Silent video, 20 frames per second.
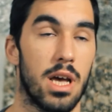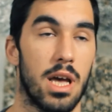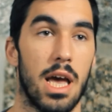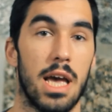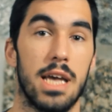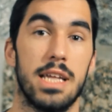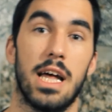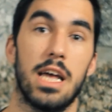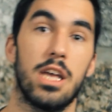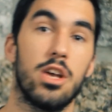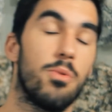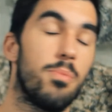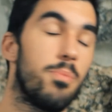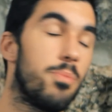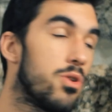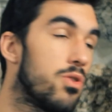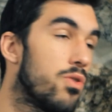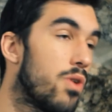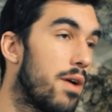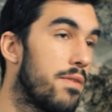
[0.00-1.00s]
And I hope
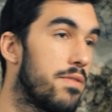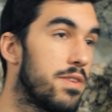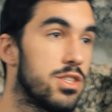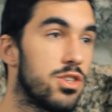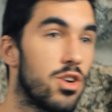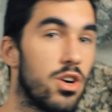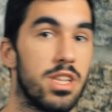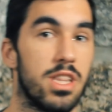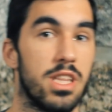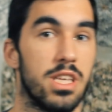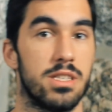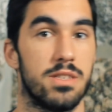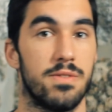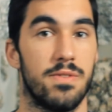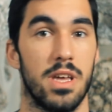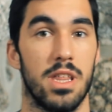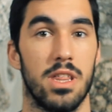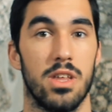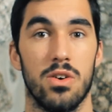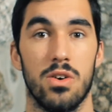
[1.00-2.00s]
you have enjoyed this
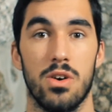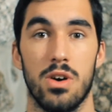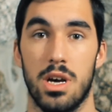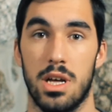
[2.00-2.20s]
video,